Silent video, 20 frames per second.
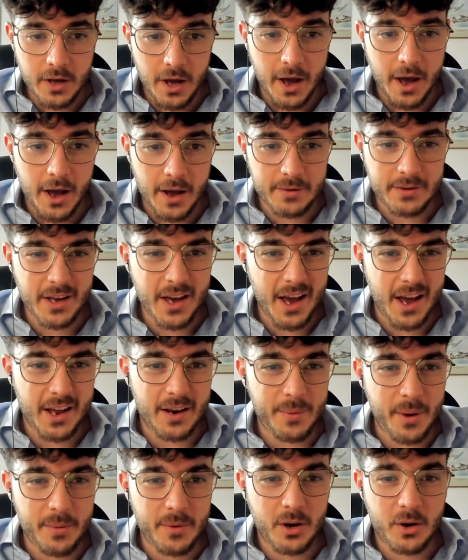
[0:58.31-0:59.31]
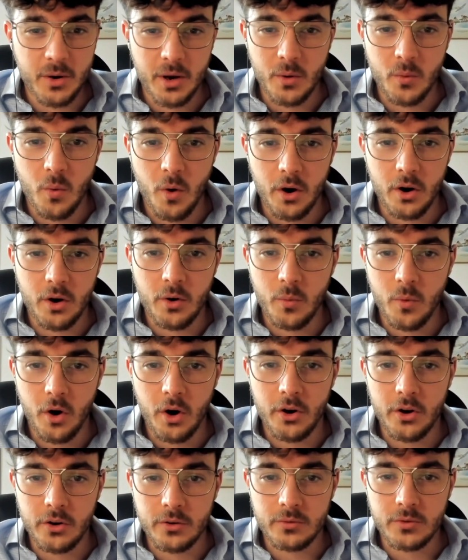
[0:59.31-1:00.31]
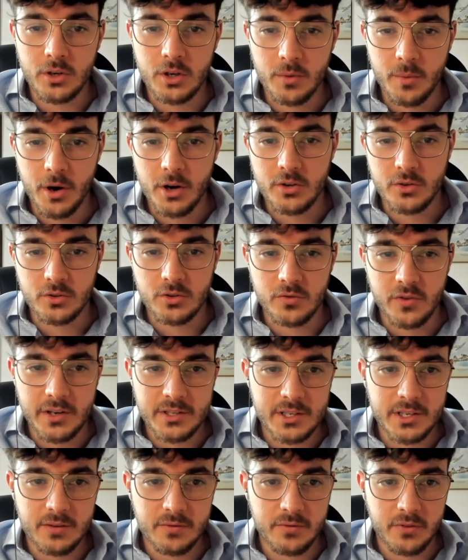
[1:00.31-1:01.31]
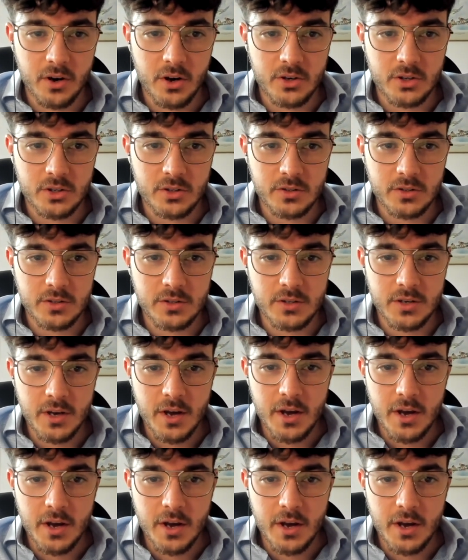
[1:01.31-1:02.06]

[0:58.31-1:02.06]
Maybe a quick 101 on commercial to resi conversions,